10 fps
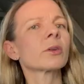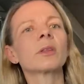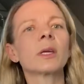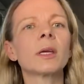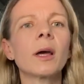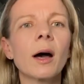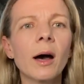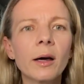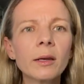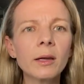you the
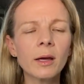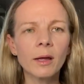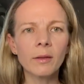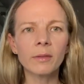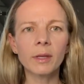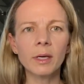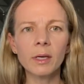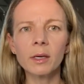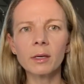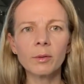yarn.
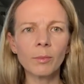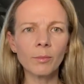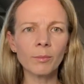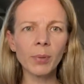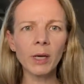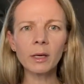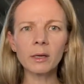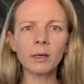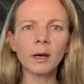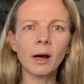The
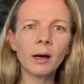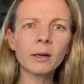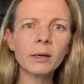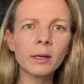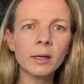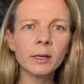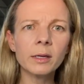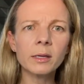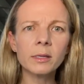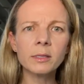pink yarn
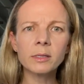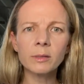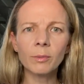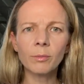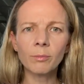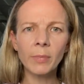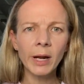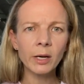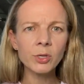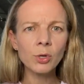is
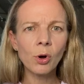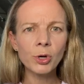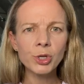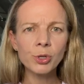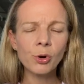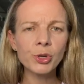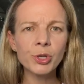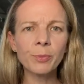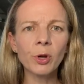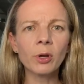Madelinetosh
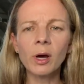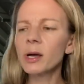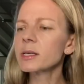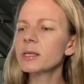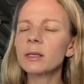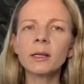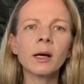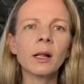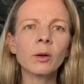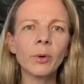Toshmo Light in the
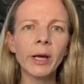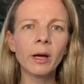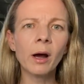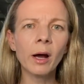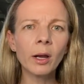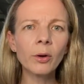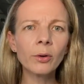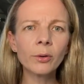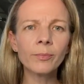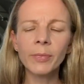colorway
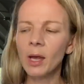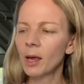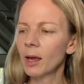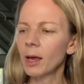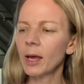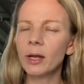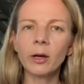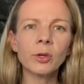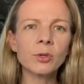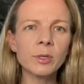HiLo. And
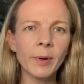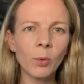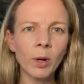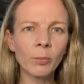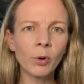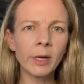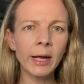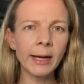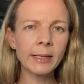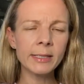I used about 1.8